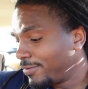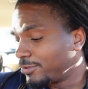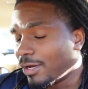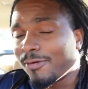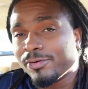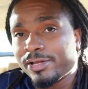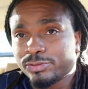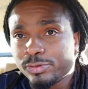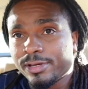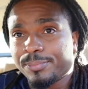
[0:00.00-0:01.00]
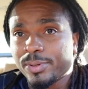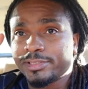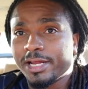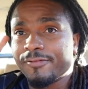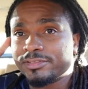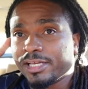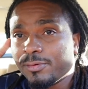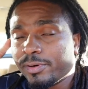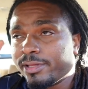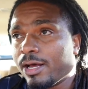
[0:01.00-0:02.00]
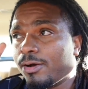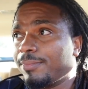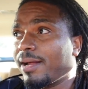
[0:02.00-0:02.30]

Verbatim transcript: So I really, truly appreciate every single one of y'all,